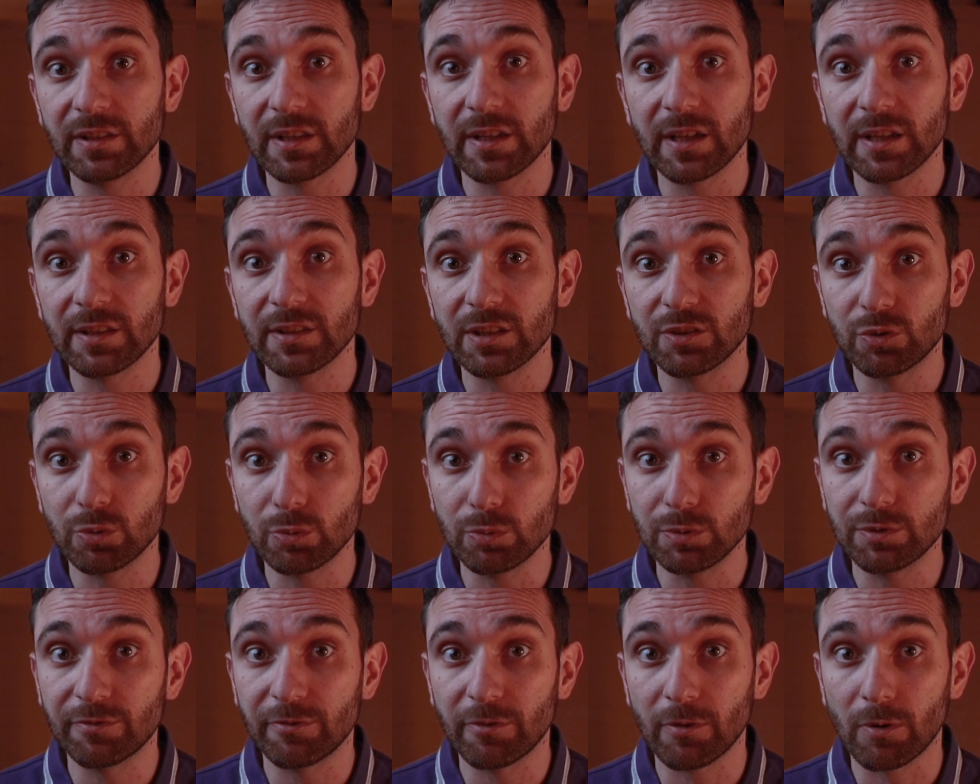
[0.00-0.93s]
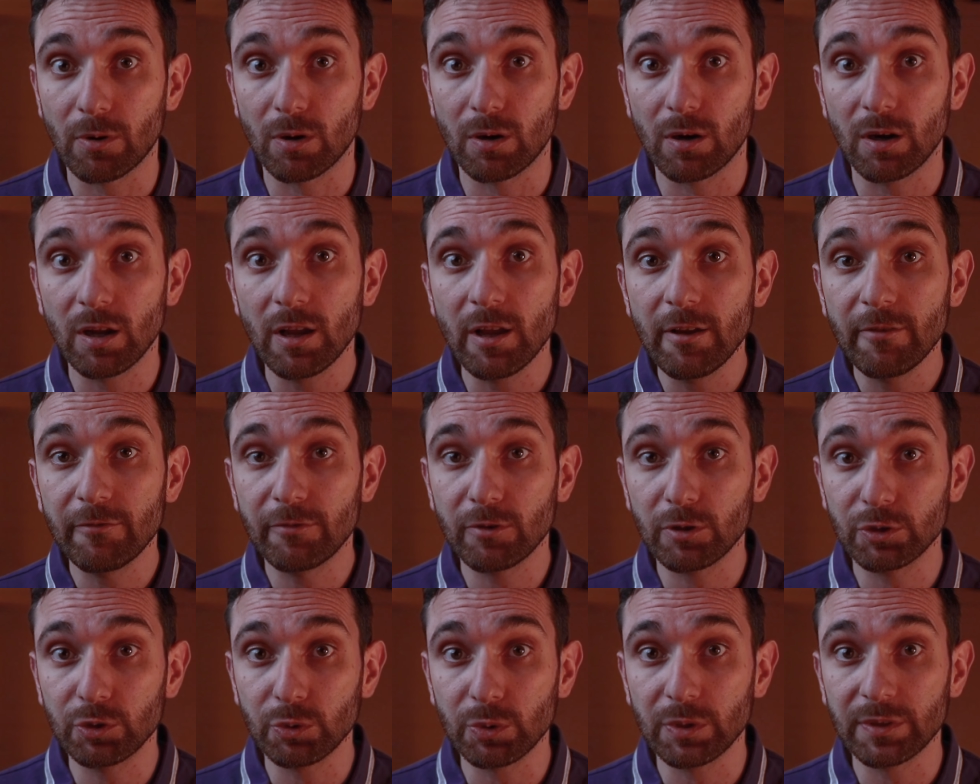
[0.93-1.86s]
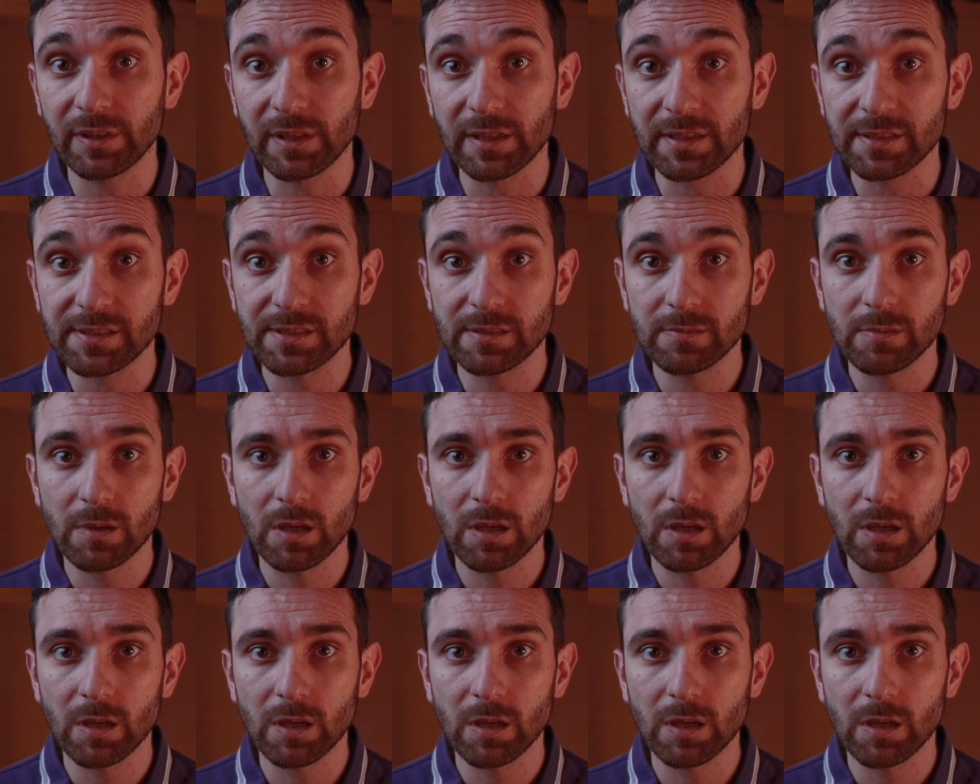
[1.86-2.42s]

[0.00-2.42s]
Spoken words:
the tools for doing this.